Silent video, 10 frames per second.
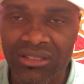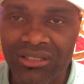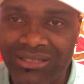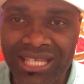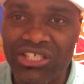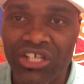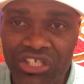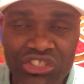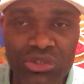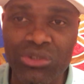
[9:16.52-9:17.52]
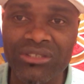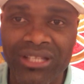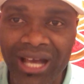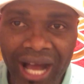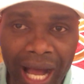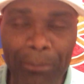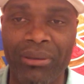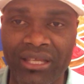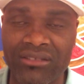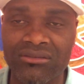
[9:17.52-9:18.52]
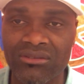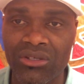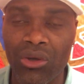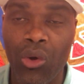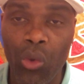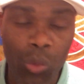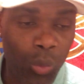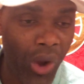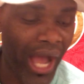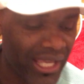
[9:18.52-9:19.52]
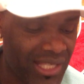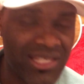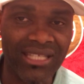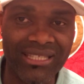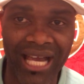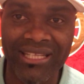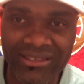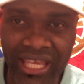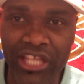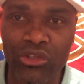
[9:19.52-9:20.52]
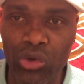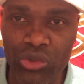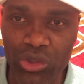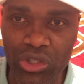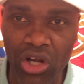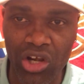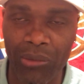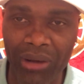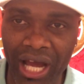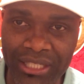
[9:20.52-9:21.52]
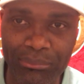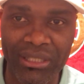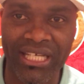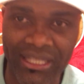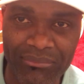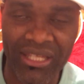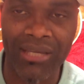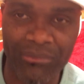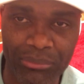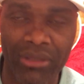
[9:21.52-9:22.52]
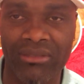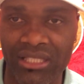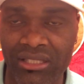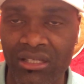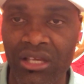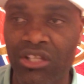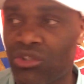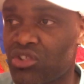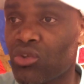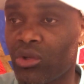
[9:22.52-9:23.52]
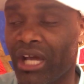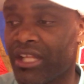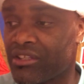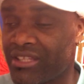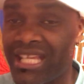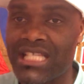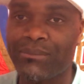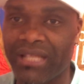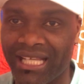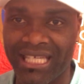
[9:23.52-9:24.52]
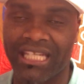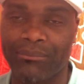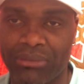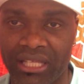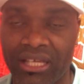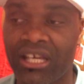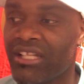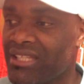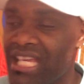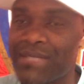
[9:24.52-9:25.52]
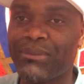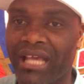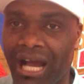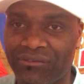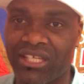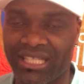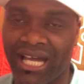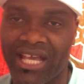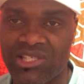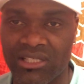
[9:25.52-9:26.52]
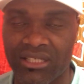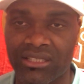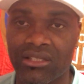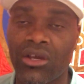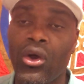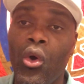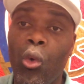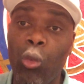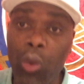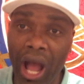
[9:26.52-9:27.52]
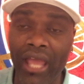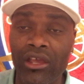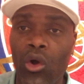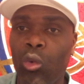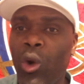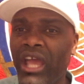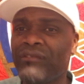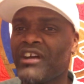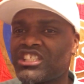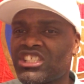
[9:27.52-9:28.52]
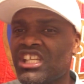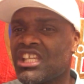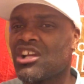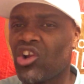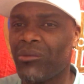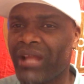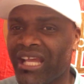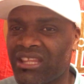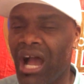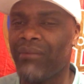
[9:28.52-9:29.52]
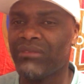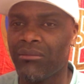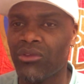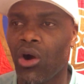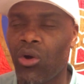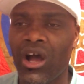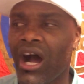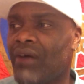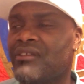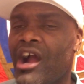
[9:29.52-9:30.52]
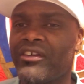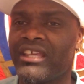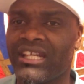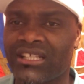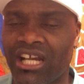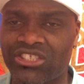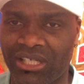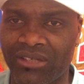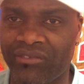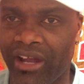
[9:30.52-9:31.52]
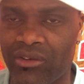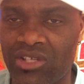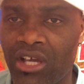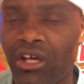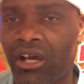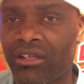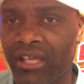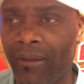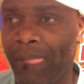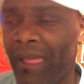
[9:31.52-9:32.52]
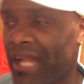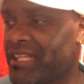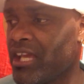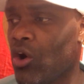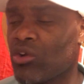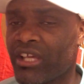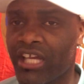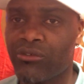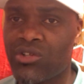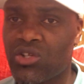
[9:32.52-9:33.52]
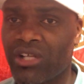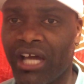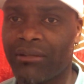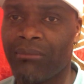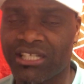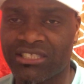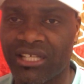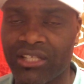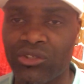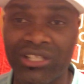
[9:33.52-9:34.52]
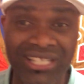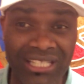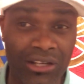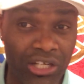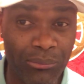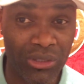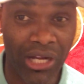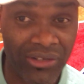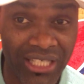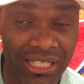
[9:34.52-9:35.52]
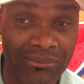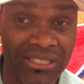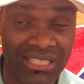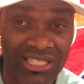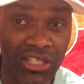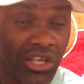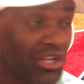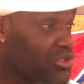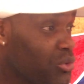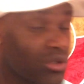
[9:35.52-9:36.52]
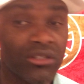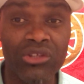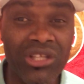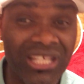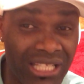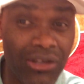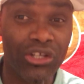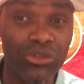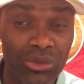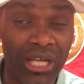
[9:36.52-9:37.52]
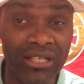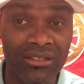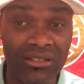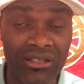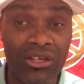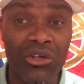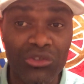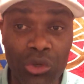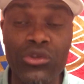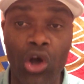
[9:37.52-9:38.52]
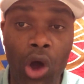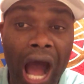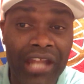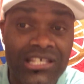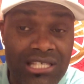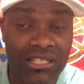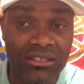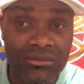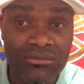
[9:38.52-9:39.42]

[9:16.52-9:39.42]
This shouldn't happen. Why is it that they don't know the club and the player them name, the Premier League, to know that these players cannot play? These players have to get isolated. Why? What if a cheeky club like Tottenham now have Hurricane contract the virus? Yeah? And they only get a result on the match day. Do you think they're going to put Hurricane on the bench and say, do you think they're going to do that? No, honestly.